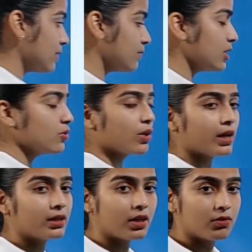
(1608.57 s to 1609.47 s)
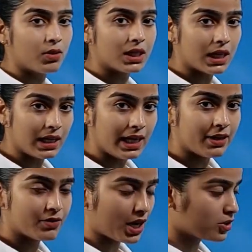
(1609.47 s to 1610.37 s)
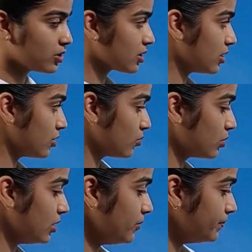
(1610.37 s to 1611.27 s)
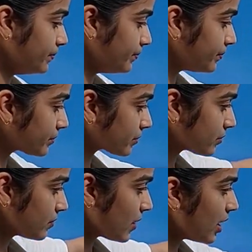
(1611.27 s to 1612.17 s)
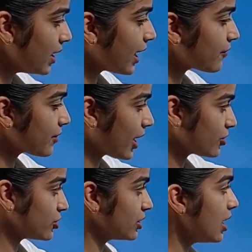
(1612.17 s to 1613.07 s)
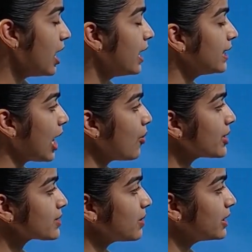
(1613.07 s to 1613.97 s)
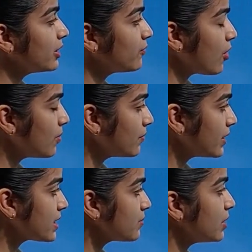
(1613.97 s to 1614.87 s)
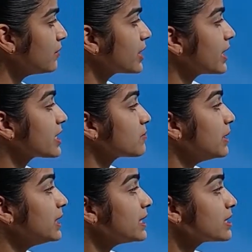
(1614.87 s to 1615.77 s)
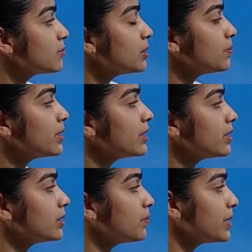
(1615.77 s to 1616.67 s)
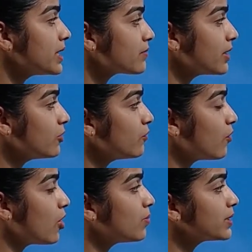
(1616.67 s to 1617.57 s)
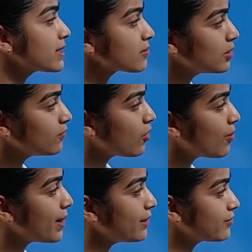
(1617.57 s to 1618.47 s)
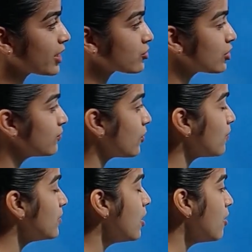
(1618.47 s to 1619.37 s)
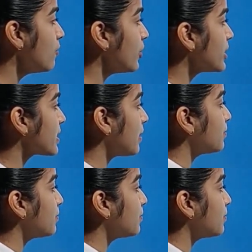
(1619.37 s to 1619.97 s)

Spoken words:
way you can convert unlike fractions into the like fraction. Now expanded form of decimal, we can expand decimal in the place value form, decimal form and fractional form. For example,